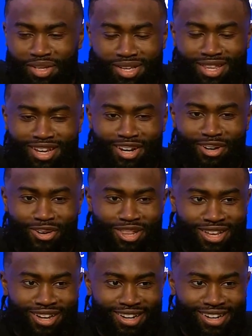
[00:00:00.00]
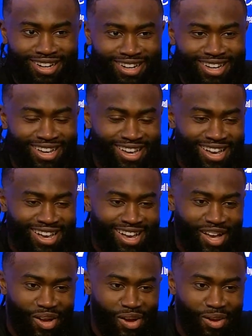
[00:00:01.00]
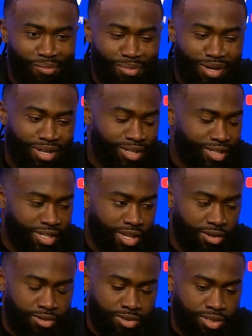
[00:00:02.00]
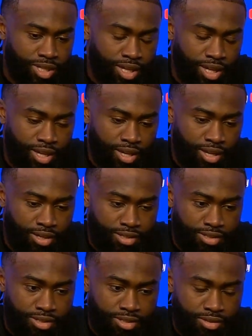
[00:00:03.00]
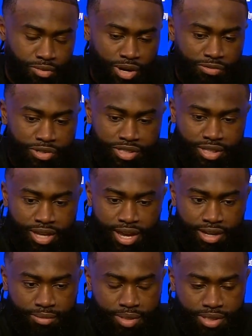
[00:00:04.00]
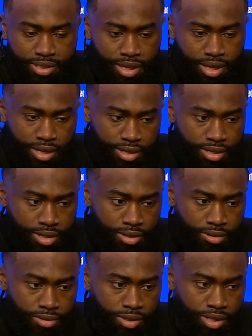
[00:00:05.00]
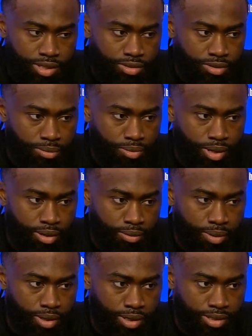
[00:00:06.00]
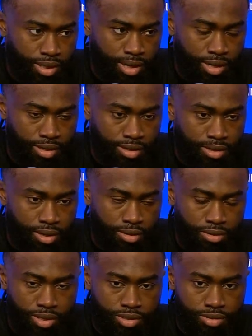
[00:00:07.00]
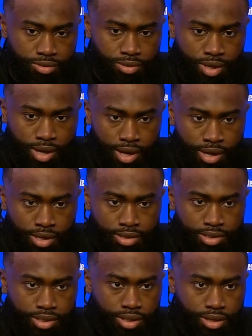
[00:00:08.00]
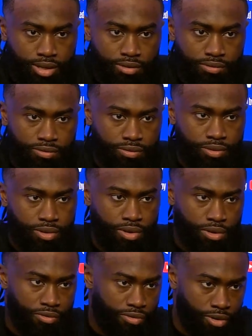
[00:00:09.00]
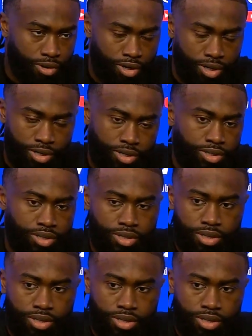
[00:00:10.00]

neither here nor there. But, you know, referencing that, it means like, you know, you get to a point where it's like, you know, you get scrutinized enough for